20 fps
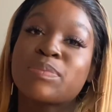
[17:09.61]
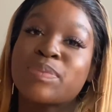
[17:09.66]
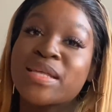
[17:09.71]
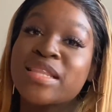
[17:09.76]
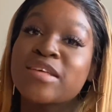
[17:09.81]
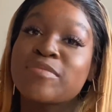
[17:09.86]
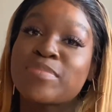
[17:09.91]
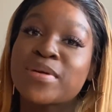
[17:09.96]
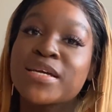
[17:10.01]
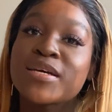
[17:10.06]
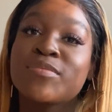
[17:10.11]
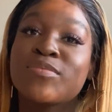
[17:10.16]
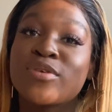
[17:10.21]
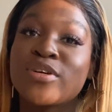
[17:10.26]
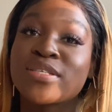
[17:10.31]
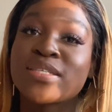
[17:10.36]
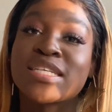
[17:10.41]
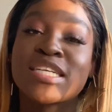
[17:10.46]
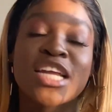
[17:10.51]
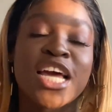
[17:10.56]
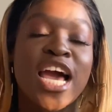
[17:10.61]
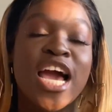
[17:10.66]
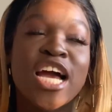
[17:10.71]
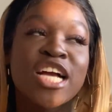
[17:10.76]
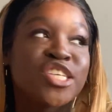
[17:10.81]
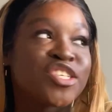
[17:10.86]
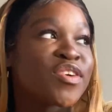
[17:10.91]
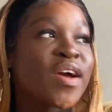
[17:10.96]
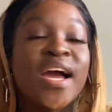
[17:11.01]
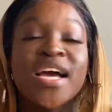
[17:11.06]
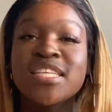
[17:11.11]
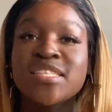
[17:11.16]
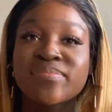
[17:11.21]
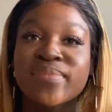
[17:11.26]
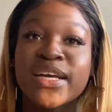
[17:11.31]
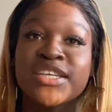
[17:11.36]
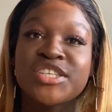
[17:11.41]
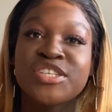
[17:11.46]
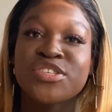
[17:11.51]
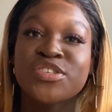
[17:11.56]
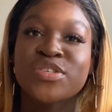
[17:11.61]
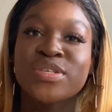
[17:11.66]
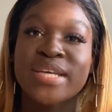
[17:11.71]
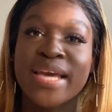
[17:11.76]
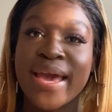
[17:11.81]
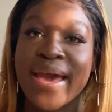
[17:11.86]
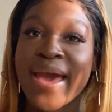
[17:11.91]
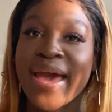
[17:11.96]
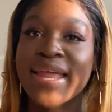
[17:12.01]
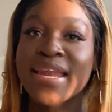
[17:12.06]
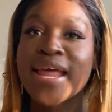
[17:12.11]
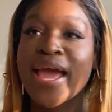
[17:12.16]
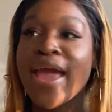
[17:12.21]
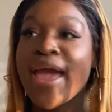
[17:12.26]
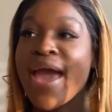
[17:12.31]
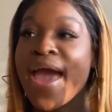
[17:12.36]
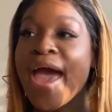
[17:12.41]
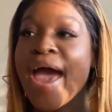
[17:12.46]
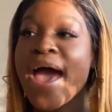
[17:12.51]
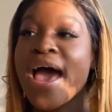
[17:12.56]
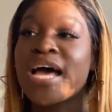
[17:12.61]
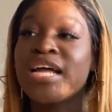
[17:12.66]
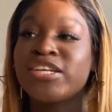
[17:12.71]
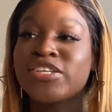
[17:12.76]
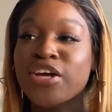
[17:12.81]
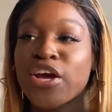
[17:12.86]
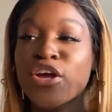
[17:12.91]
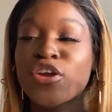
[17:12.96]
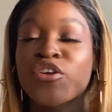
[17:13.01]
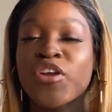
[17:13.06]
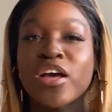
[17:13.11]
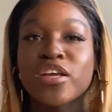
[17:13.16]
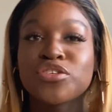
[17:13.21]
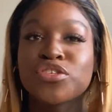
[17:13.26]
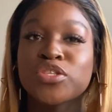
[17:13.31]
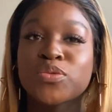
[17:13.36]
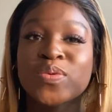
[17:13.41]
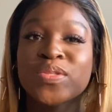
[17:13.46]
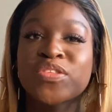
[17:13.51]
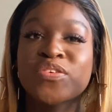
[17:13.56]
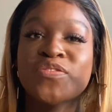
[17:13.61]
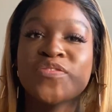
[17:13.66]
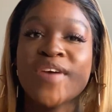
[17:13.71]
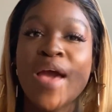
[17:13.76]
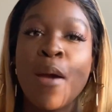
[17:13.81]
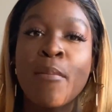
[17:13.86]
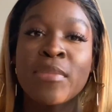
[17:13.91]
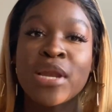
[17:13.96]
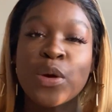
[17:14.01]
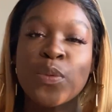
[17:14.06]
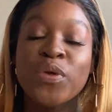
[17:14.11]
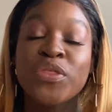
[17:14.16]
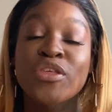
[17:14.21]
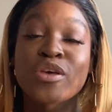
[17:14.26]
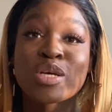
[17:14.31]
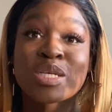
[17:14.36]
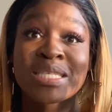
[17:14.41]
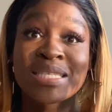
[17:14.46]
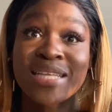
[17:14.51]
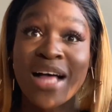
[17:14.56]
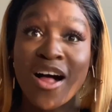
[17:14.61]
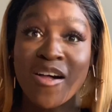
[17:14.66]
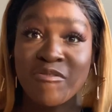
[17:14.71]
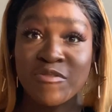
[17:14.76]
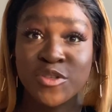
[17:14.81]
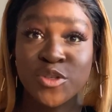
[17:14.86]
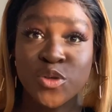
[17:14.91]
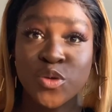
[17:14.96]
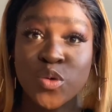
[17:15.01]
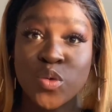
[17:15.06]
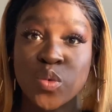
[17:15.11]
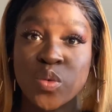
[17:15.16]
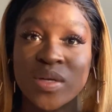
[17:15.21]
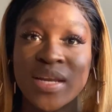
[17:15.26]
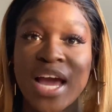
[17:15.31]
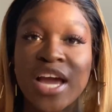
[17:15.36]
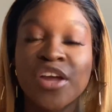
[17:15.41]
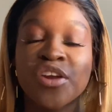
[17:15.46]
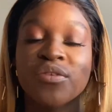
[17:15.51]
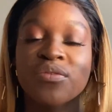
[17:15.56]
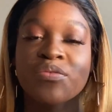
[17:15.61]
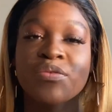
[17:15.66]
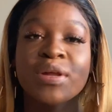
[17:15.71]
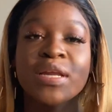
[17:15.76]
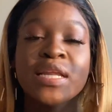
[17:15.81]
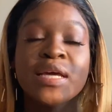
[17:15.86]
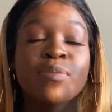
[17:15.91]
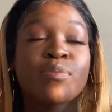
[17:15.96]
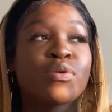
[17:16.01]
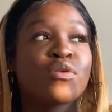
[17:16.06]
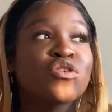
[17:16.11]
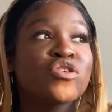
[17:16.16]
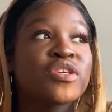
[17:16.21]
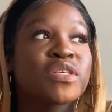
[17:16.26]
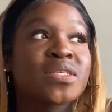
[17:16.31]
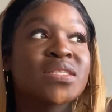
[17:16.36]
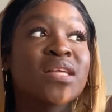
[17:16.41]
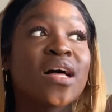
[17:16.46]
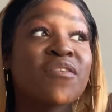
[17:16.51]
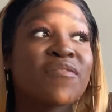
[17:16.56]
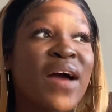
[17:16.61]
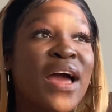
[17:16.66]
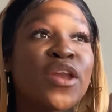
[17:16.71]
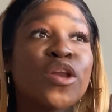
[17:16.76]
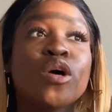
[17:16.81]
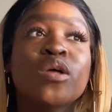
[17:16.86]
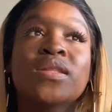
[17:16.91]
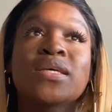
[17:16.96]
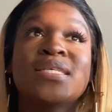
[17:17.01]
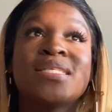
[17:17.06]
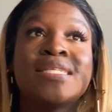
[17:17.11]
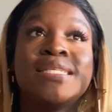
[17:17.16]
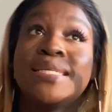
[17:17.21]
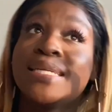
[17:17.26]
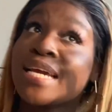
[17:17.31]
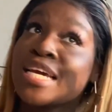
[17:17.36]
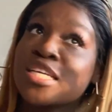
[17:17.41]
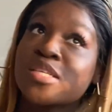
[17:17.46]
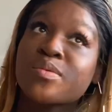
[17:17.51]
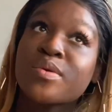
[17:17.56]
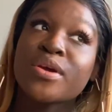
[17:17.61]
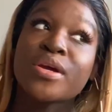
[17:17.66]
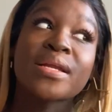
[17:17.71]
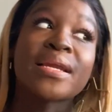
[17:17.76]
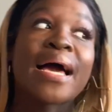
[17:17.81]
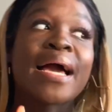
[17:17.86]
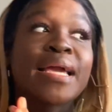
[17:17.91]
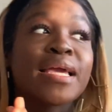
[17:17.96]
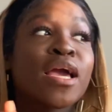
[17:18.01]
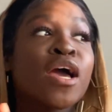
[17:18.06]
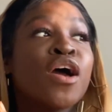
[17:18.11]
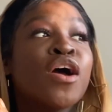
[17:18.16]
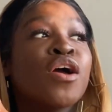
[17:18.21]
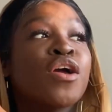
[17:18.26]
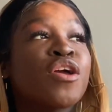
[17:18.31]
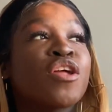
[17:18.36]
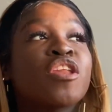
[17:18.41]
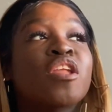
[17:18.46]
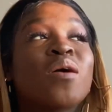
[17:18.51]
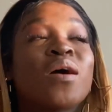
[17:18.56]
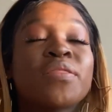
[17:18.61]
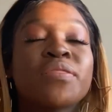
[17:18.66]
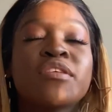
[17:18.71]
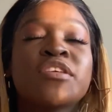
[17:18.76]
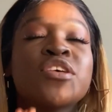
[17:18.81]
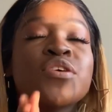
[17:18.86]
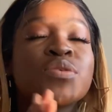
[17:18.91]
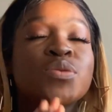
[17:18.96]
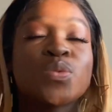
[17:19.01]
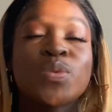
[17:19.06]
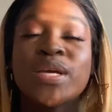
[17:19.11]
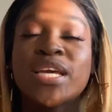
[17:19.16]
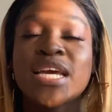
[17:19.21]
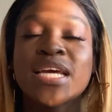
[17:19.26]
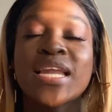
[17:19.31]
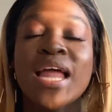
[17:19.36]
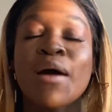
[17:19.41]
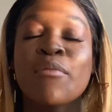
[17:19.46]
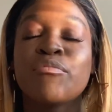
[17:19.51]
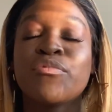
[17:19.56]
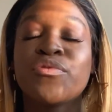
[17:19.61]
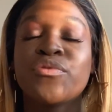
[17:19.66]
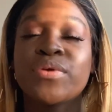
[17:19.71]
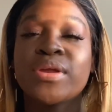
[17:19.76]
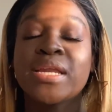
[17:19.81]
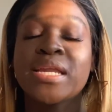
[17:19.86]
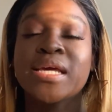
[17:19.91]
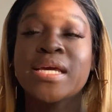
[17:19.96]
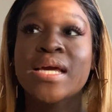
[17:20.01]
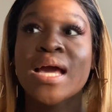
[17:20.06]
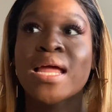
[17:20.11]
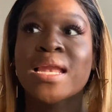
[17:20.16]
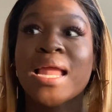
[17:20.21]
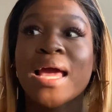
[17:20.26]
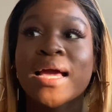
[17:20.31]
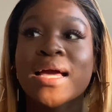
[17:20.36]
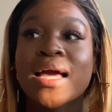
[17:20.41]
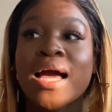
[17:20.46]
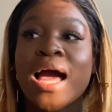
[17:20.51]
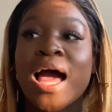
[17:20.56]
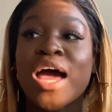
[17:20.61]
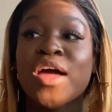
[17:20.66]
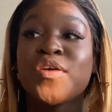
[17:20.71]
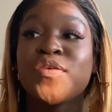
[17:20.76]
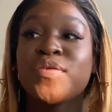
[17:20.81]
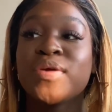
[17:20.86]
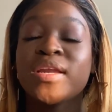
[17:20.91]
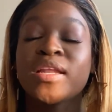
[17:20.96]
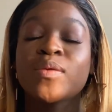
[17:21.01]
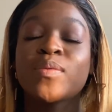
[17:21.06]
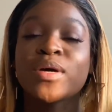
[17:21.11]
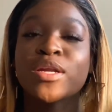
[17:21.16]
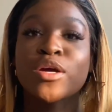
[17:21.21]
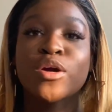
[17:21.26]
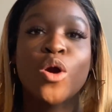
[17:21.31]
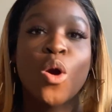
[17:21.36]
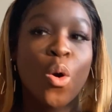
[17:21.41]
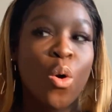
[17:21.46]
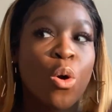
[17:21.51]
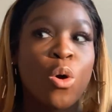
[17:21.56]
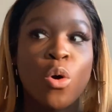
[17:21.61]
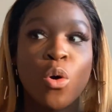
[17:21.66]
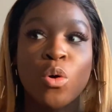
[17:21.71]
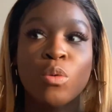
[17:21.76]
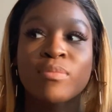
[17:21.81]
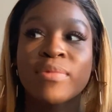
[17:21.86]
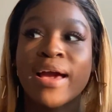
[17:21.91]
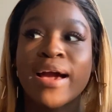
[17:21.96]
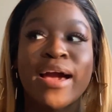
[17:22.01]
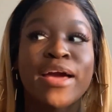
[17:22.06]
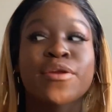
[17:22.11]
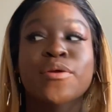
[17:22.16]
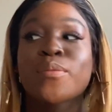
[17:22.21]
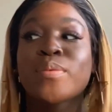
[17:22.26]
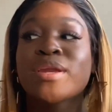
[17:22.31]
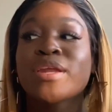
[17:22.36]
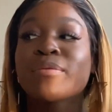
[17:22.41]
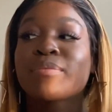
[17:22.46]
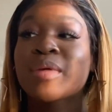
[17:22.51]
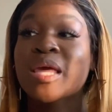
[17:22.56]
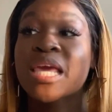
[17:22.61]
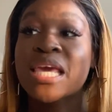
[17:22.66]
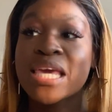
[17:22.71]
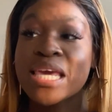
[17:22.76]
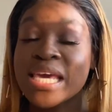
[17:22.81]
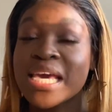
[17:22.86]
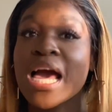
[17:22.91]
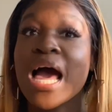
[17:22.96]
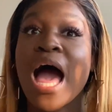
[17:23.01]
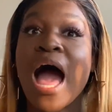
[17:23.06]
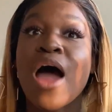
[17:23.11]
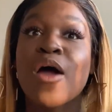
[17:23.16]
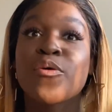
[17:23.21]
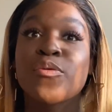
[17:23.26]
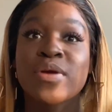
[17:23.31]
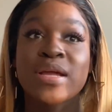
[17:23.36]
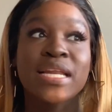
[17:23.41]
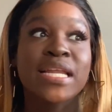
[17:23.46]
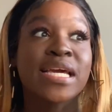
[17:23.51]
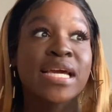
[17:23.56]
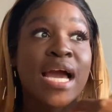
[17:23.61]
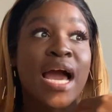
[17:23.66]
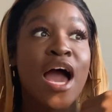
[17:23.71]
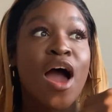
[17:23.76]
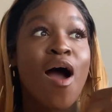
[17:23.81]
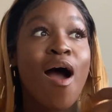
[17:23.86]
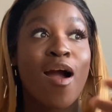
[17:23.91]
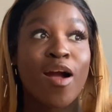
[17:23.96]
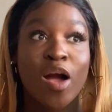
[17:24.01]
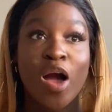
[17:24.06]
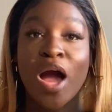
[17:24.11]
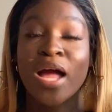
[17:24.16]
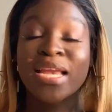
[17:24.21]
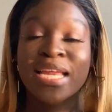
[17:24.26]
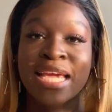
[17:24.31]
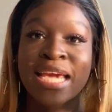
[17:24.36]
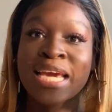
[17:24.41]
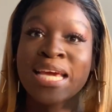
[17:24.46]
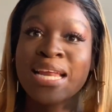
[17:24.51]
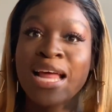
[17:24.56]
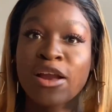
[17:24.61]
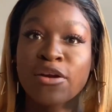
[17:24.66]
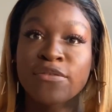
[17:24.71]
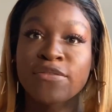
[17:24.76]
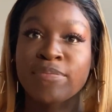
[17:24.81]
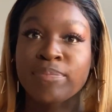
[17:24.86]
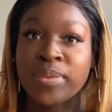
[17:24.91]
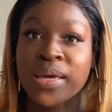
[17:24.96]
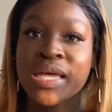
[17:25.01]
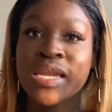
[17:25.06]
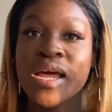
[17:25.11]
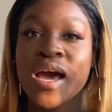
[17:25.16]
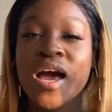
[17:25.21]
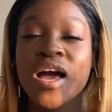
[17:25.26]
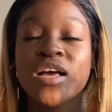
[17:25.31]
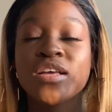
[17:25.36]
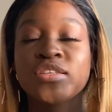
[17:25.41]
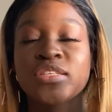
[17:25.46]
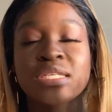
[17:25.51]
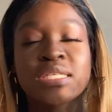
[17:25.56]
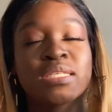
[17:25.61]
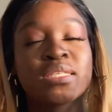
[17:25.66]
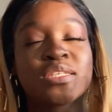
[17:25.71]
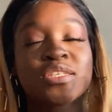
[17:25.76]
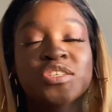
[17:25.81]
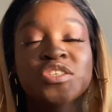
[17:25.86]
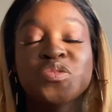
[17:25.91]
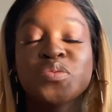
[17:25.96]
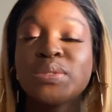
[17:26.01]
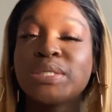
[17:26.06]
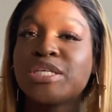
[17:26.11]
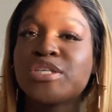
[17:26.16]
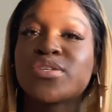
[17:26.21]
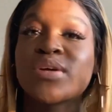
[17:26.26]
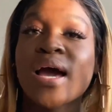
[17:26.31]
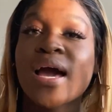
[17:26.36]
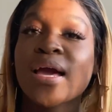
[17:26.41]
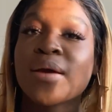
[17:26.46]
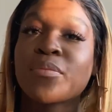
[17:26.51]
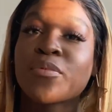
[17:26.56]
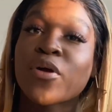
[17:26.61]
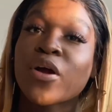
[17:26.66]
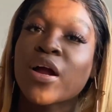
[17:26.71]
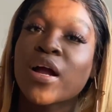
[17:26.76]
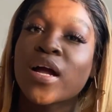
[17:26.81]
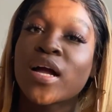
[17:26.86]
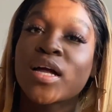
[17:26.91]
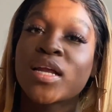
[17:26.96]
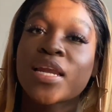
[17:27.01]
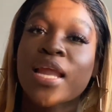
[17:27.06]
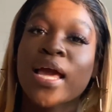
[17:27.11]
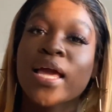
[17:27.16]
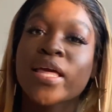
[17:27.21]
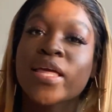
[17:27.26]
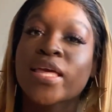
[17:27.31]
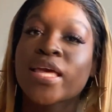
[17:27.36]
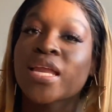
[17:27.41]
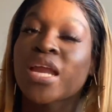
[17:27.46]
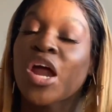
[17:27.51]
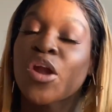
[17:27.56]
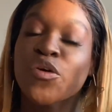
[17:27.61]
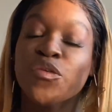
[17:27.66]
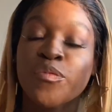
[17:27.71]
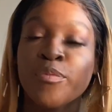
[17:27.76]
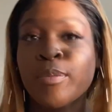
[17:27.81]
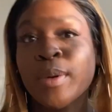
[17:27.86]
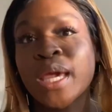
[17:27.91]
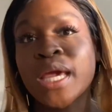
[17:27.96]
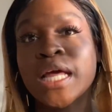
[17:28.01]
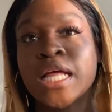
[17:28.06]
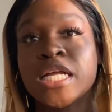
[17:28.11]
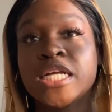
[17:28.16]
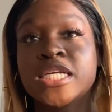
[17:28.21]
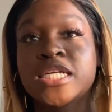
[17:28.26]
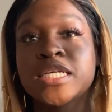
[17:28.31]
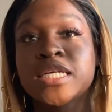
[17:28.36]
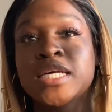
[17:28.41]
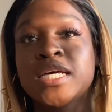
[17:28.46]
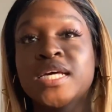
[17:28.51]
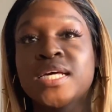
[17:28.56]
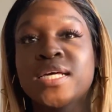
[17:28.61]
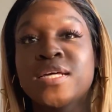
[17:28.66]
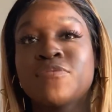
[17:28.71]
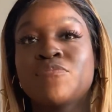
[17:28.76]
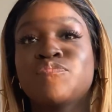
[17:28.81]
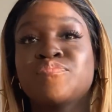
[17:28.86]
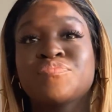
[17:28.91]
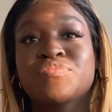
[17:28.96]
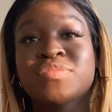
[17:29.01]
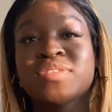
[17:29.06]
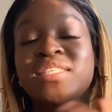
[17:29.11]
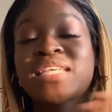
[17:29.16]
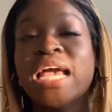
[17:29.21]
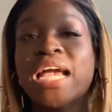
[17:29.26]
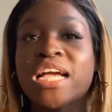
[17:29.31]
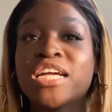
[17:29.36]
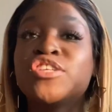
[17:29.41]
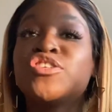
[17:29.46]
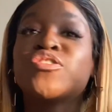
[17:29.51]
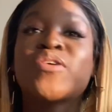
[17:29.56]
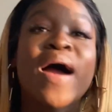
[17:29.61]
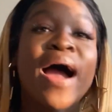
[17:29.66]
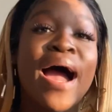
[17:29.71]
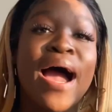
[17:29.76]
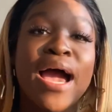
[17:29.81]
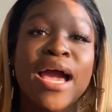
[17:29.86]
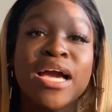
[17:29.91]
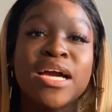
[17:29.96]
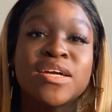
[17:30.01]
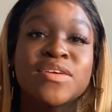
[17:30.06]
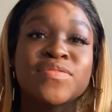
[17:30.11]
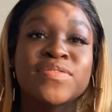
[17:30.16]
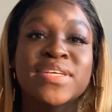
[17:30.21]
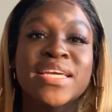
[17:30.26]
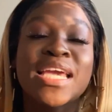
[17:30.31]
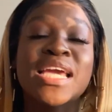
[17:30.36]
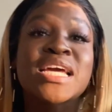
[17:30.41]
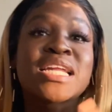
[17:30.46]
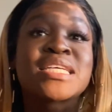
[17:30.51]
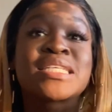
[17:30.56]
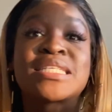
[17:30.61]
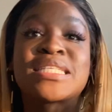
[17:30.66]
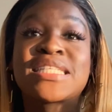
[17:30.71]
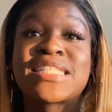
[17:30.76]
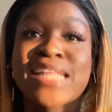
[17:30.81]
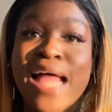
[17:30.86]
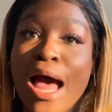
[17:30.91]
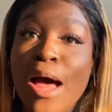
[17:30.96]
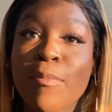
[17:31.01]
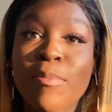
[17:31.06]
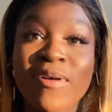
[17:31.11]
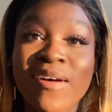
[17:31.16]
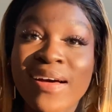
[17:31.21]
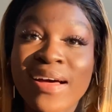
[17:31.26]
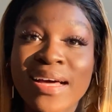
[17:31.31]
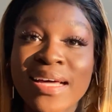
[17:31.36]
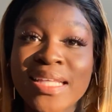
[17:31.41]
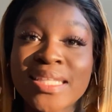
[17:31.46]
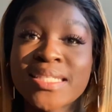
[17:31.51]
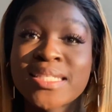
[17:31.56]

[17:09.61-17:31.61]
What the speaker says: Be the bigger person. Try as much as you can. And not just with your family, with yourself too. Like really pull yourself. I know there's days where you're like, you know what, this weekend I really want to go home. Like I don't want to be here. I can't get out of bed. Just really try, bro. Like get out of bed. Take a drive. Get a Starbucks.